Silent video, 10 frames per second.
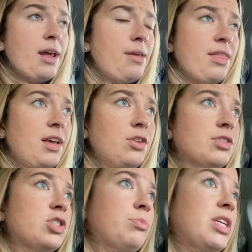I think it'll
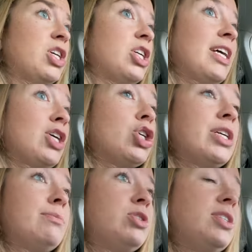still be good, and
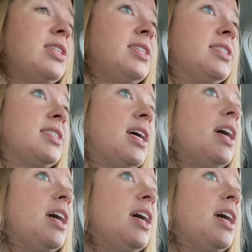cream cheese.